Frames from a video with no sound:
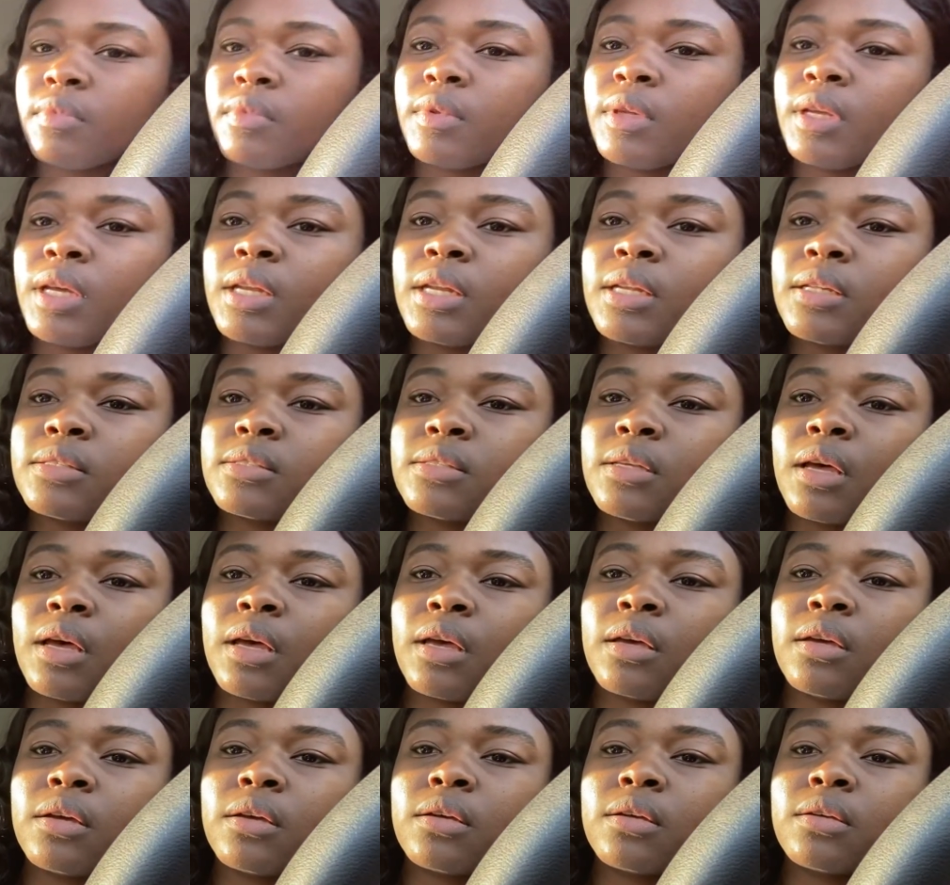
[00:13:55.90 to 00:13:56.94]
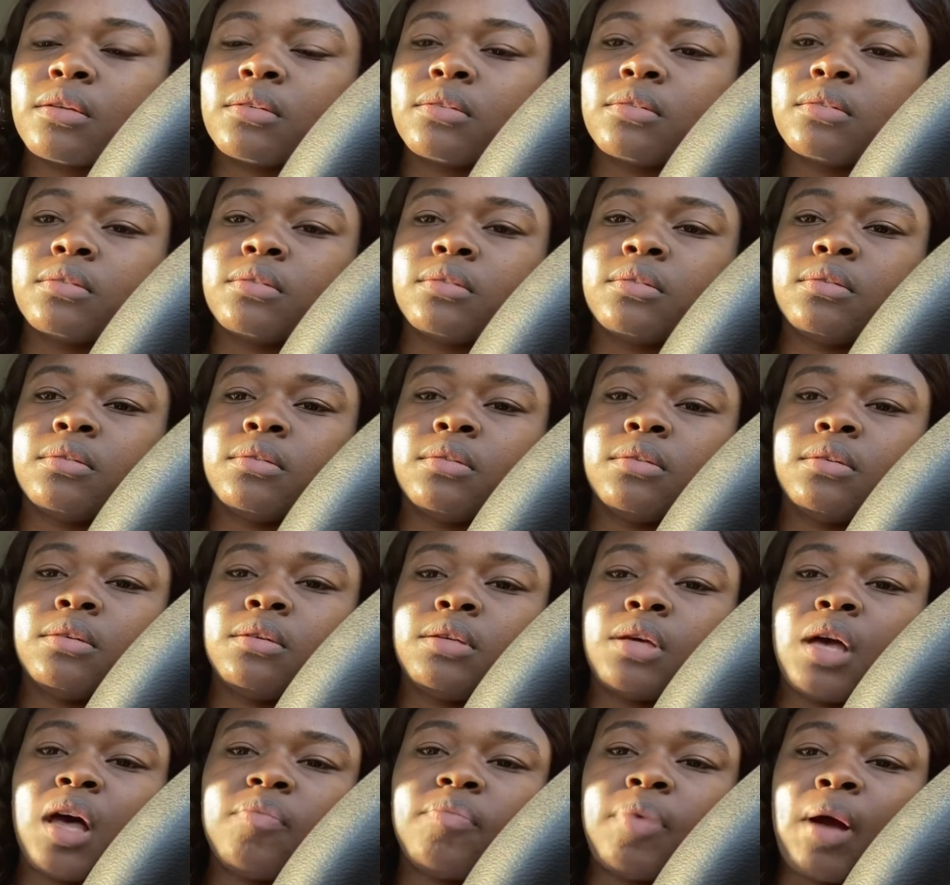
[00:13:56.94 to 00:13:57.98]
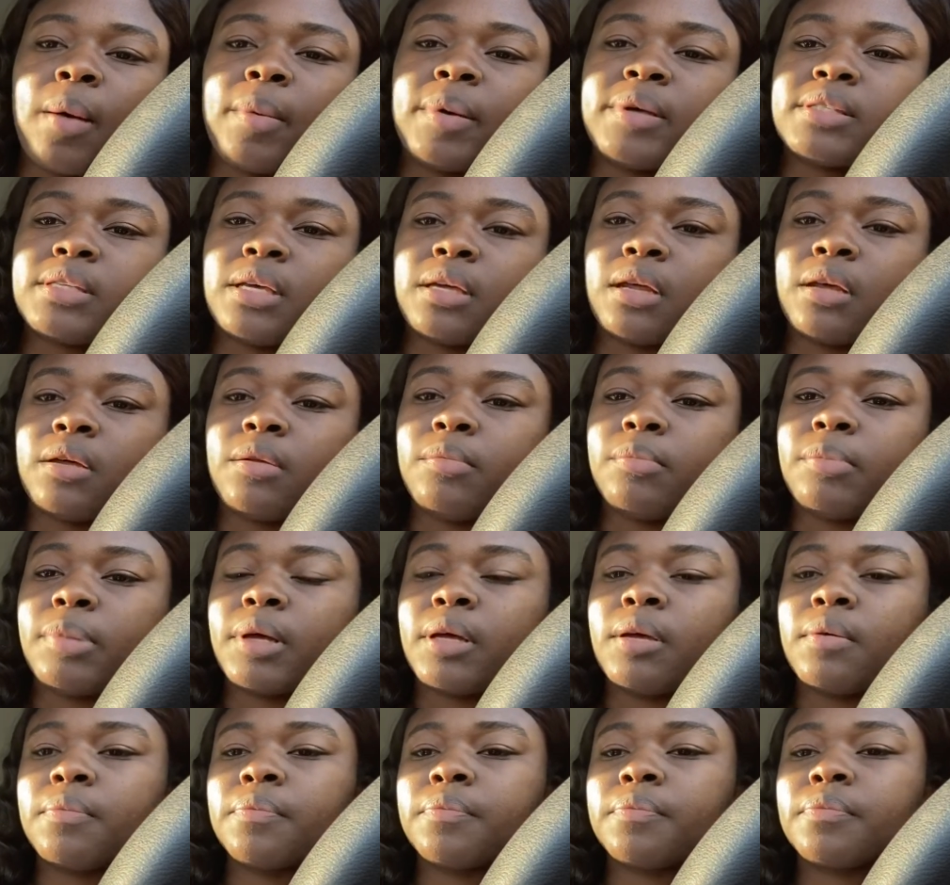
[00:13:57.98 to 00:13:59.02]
and it's like, y'all probably seen it, but